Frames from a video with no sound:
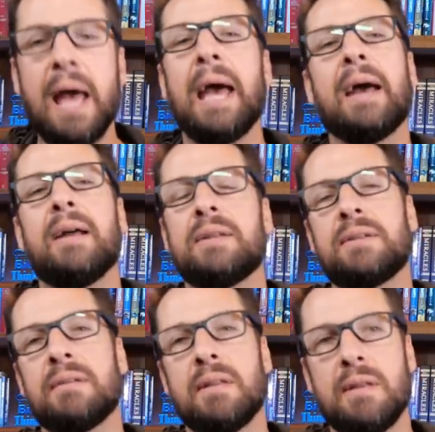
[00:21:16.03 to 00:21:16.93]

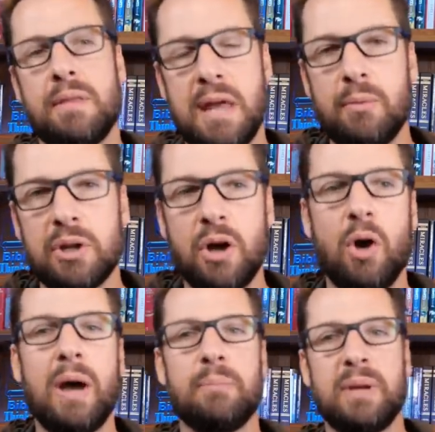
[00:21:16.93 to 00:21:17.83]
and they would
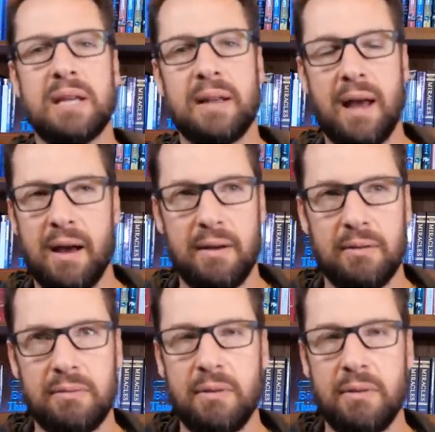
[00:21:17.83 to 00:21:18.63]
go and be in uh,